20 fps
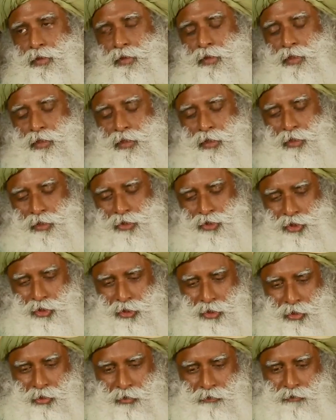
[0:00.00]
the
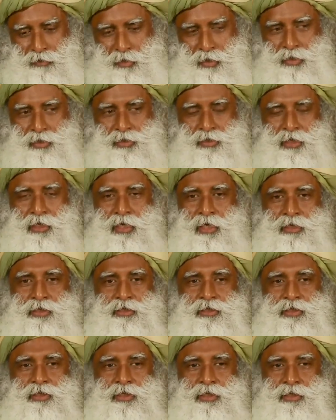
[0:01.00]
nature of the
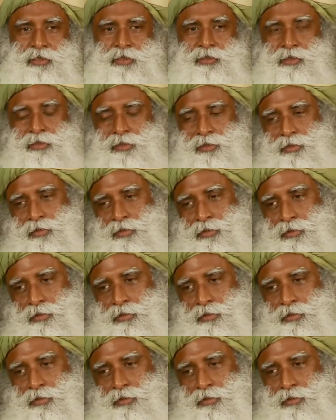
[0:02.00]
intellect is,